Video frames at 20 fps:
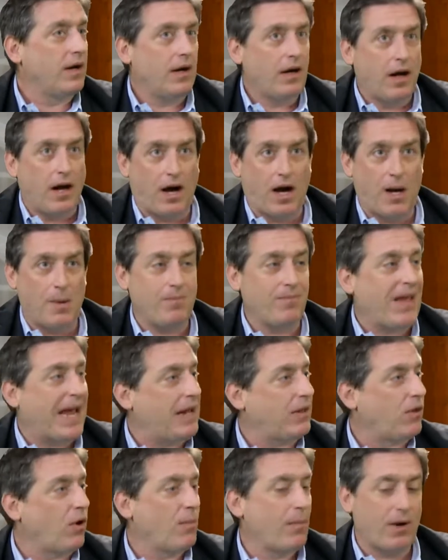
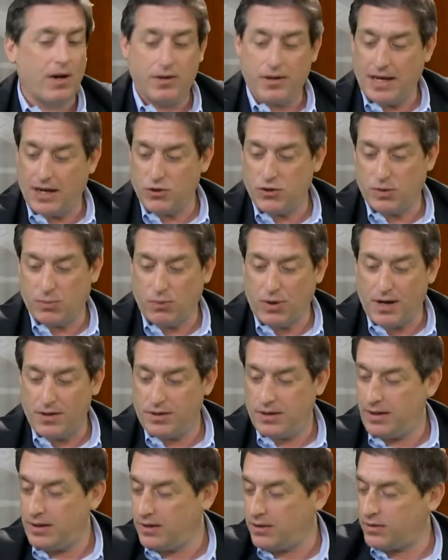And Lower Merion Township
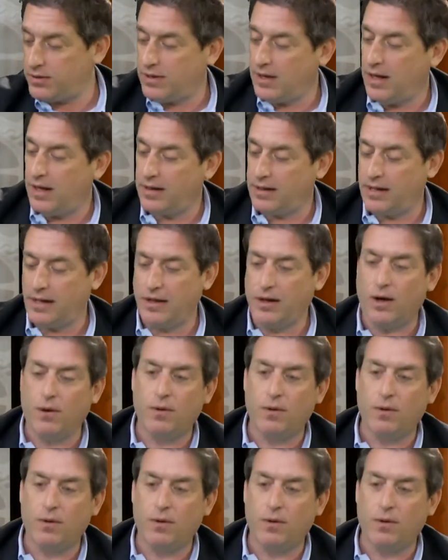residents can go